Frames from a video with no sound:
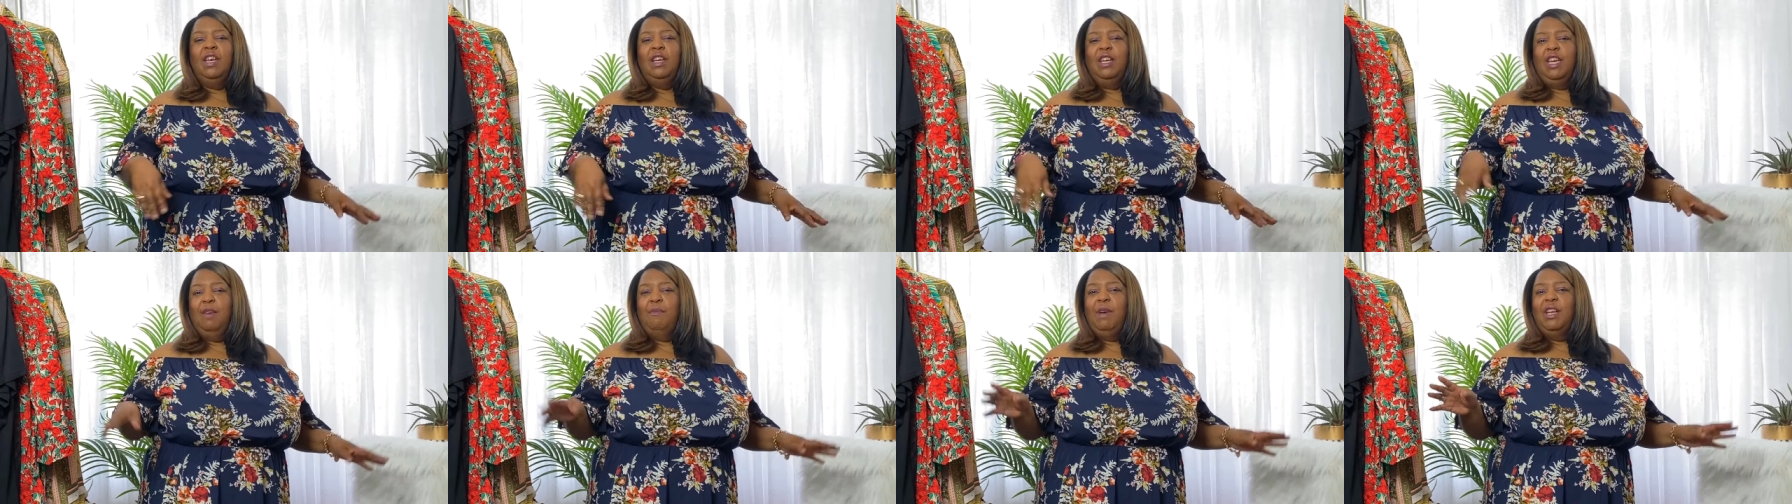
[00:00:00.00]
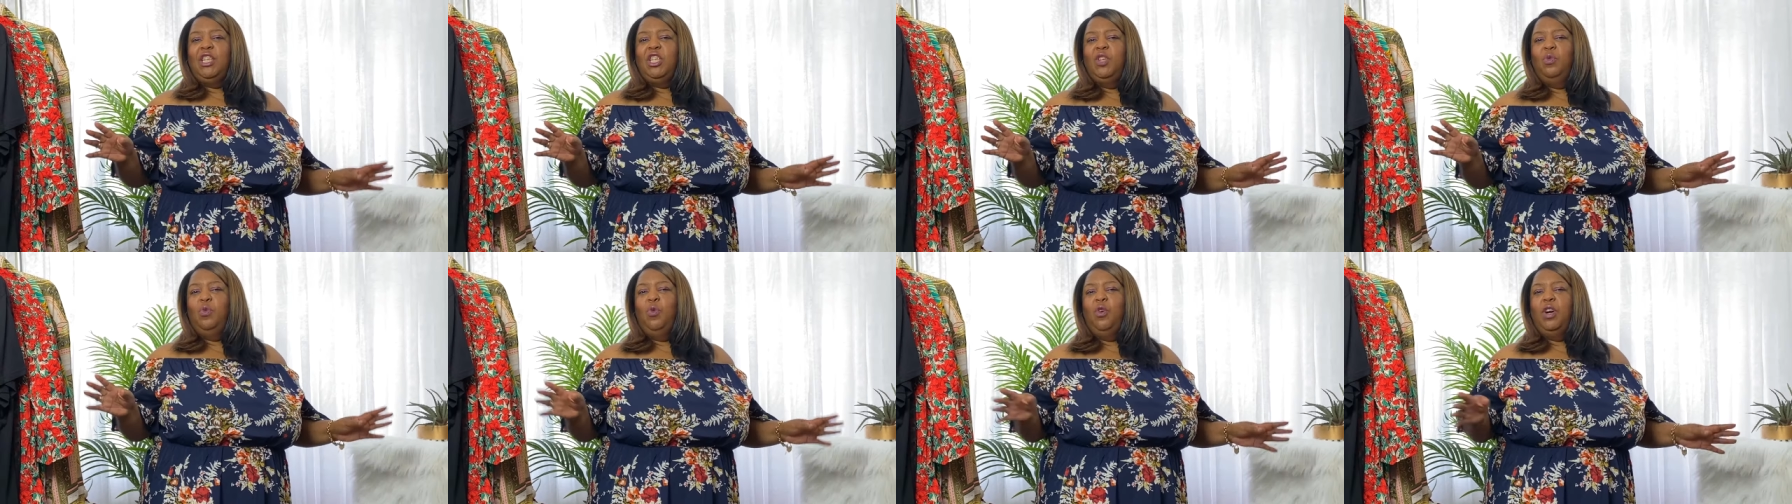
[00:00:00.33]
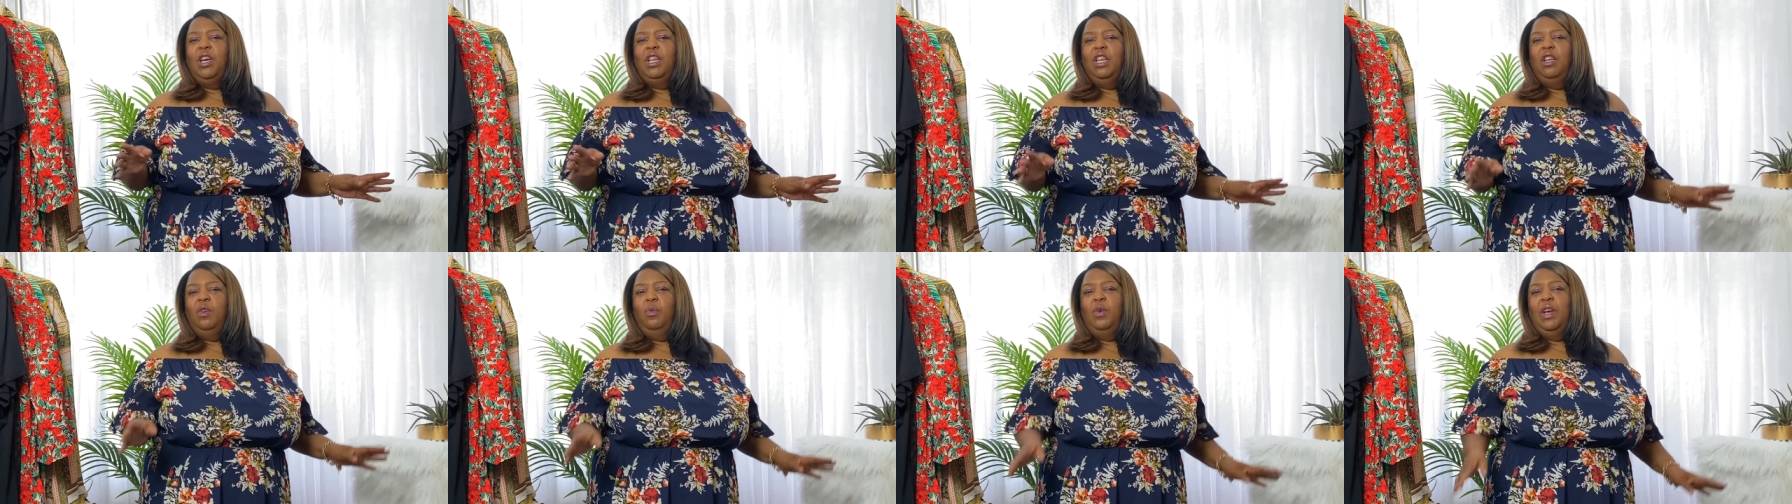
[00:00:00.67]
Can you imagine
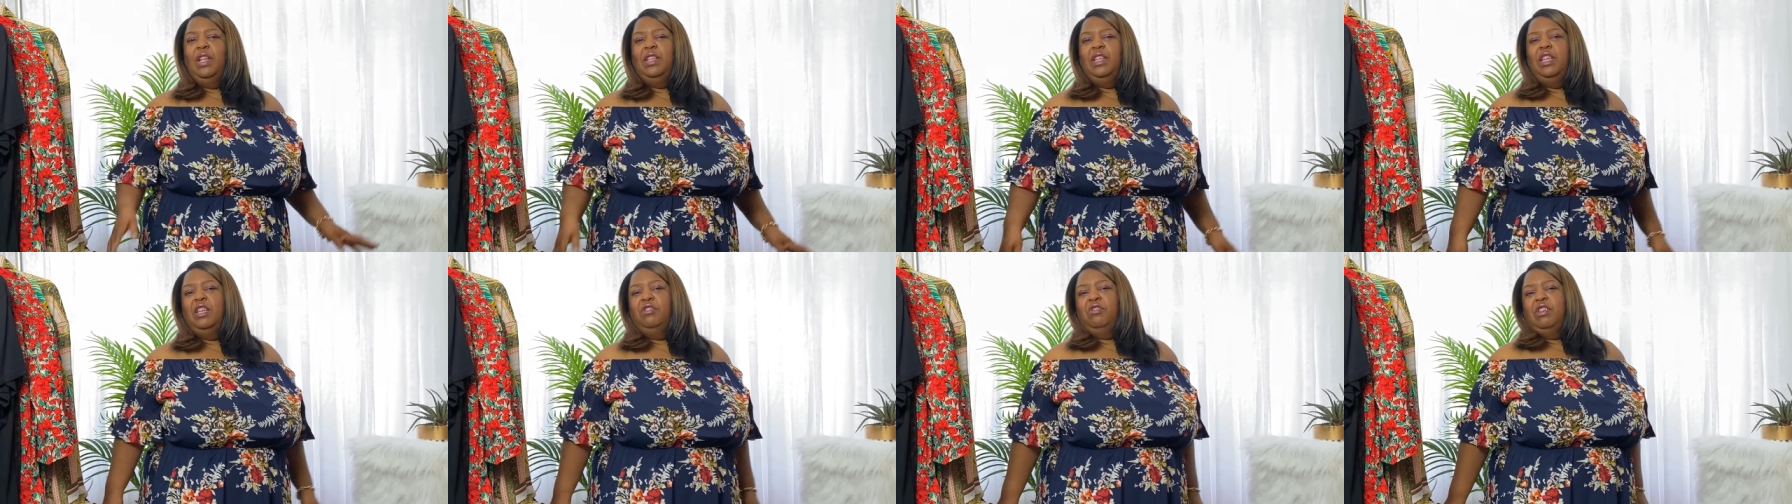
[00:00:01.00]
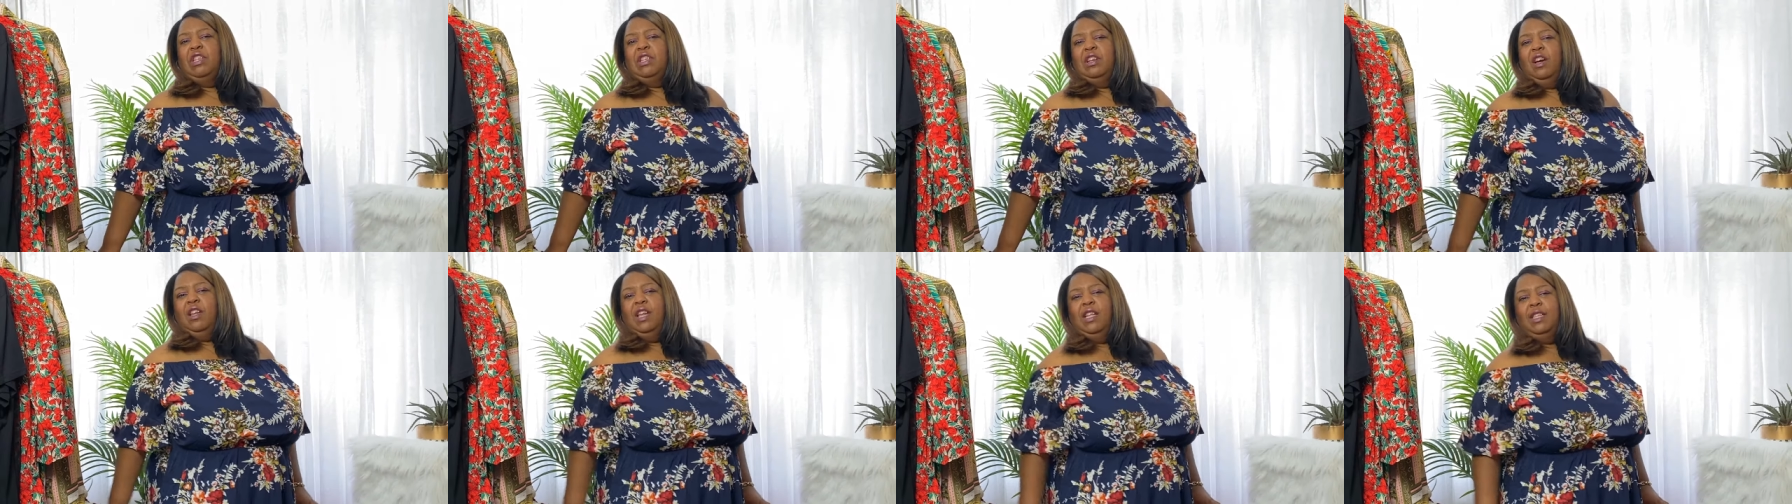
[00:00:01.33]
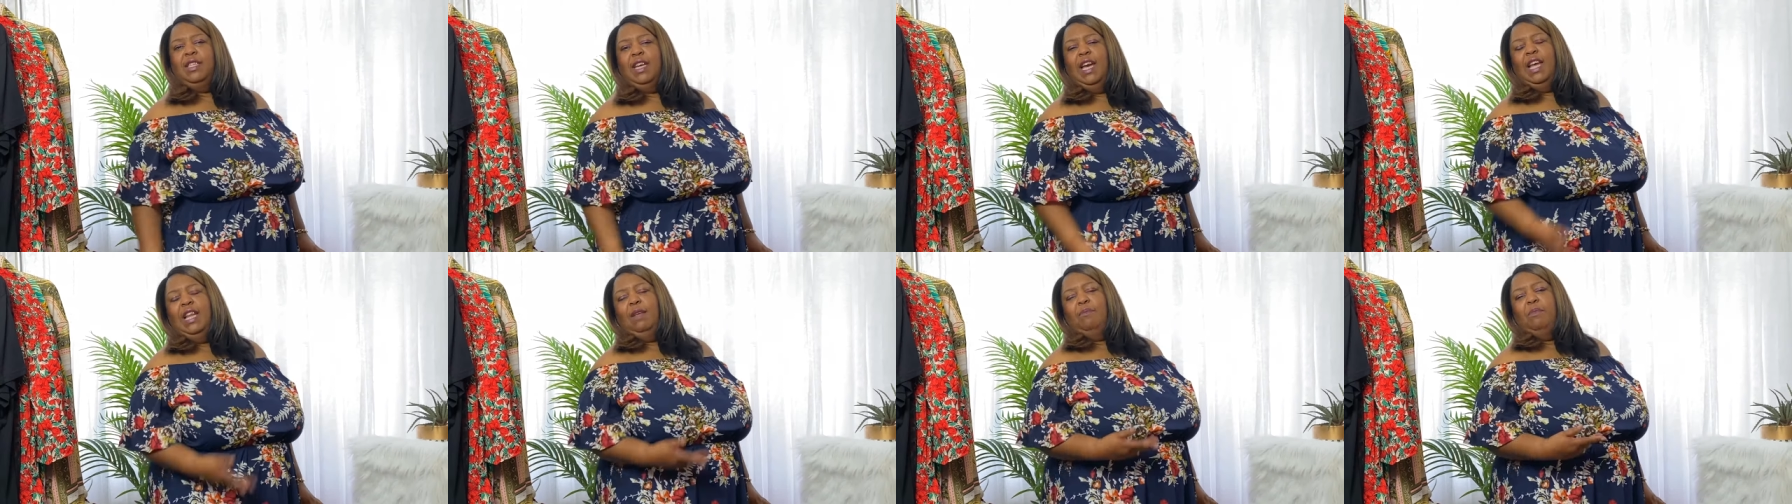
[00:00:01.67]
walking in the wind and it just kind of
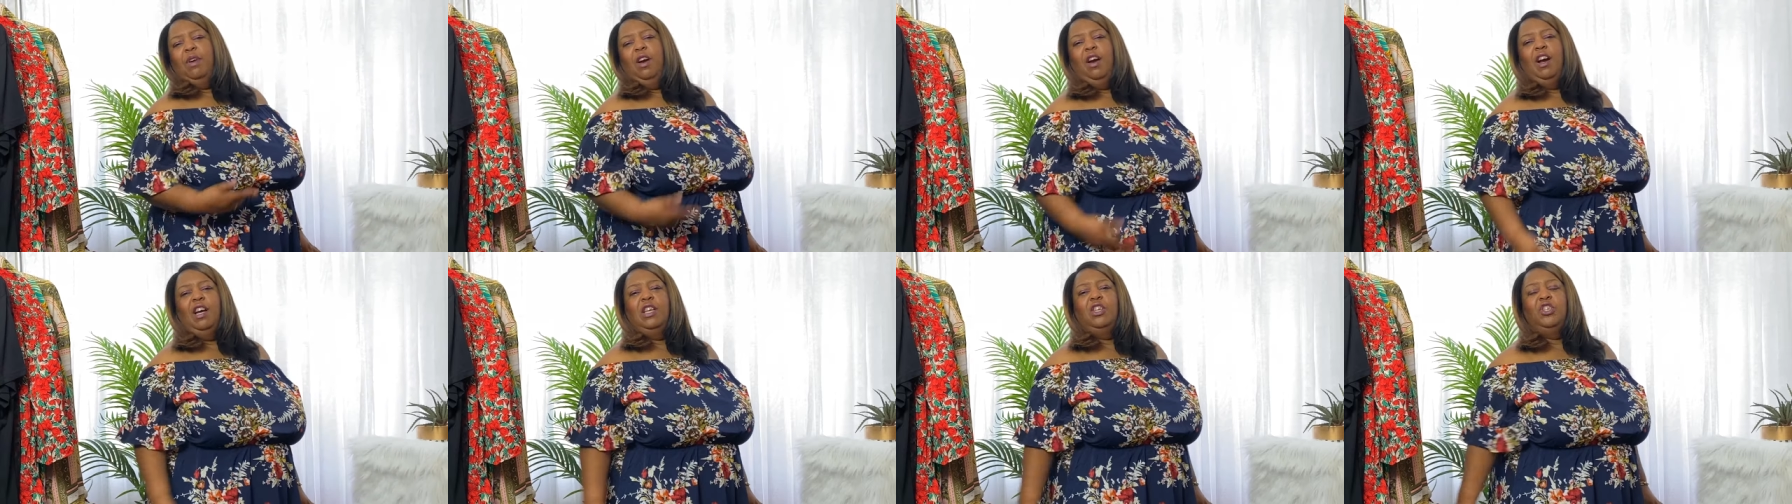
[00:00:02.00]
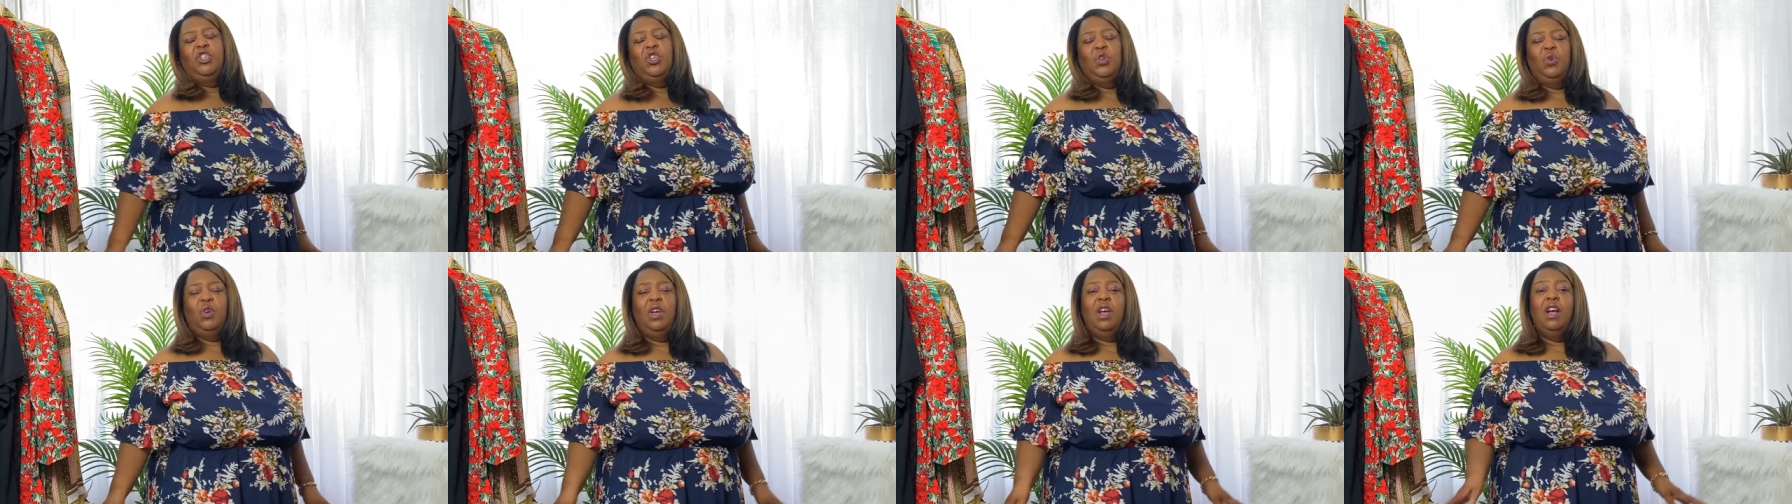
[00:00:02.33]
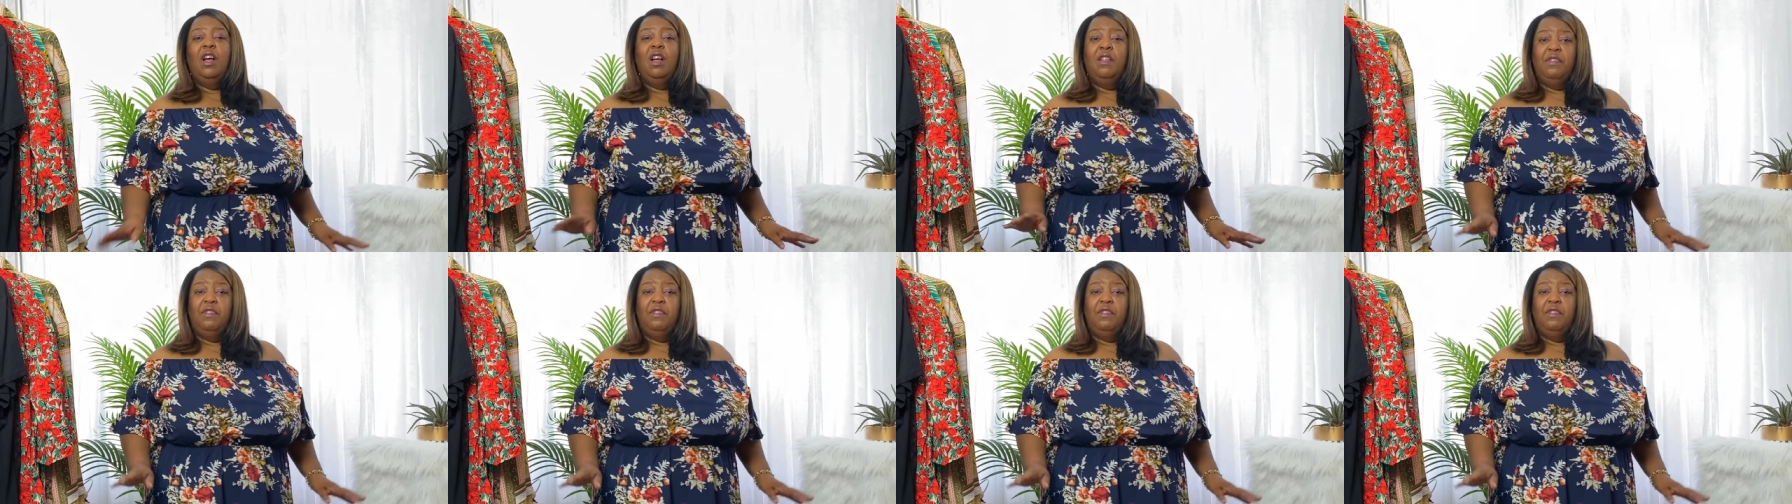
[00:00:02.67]
tailing behind you?